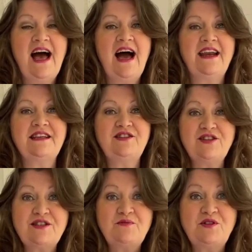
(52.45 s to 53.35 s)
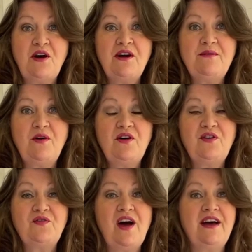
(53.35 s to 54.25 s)
and I took some time
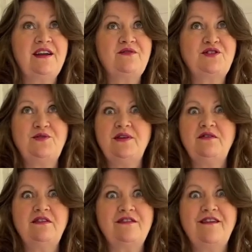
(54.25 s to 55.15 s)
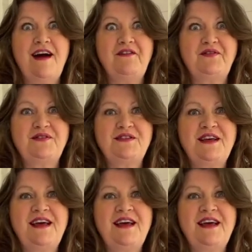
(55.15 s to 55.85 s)
off and I was doing other crafts,